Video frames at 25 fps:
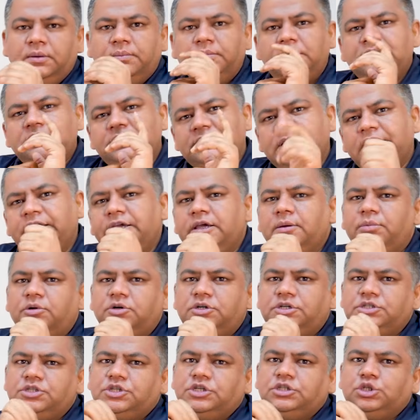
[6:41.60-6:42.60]
But think
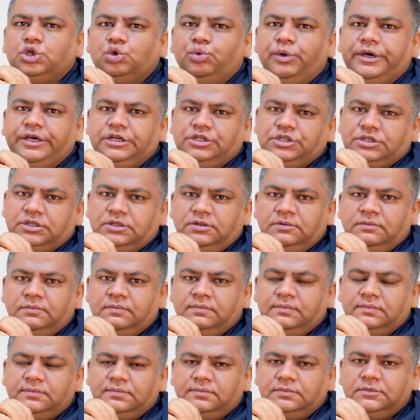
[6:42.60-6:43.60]
about a situation.
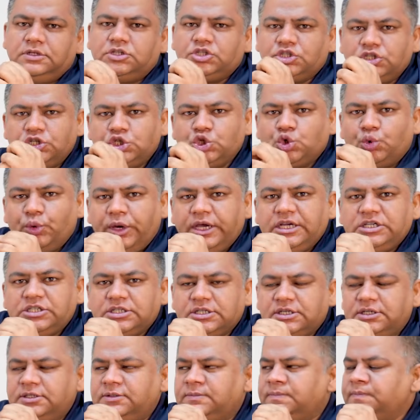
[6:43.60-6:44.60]
The
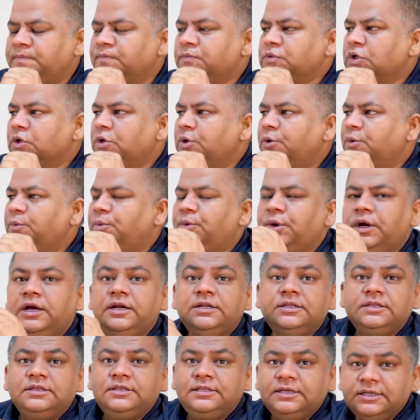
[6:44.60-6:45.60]
situation
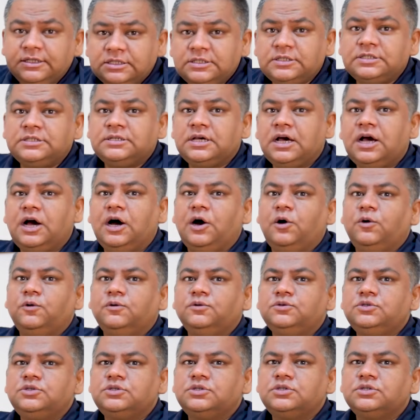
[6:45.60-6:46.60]
where this
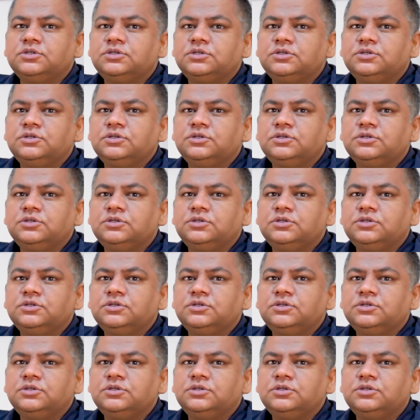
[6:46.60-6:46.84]
house